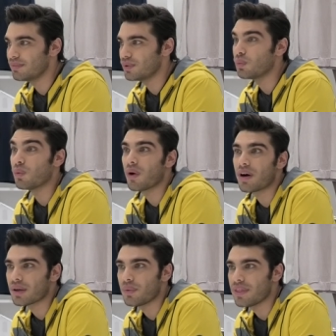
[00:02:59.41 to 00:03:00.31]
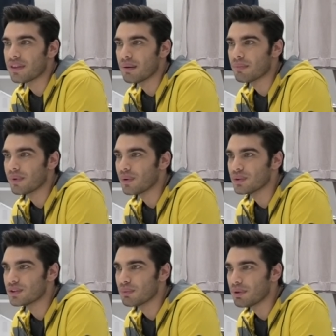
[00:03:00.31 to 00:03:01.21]
to work with him
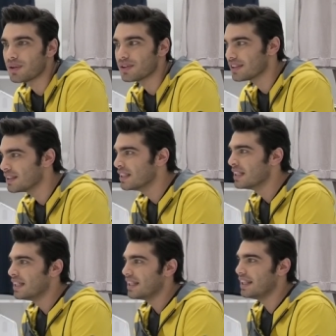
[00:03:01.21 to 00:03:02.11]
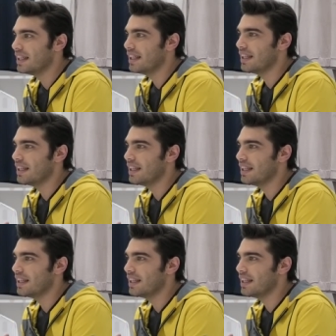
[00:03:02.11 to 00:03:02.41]
also because he,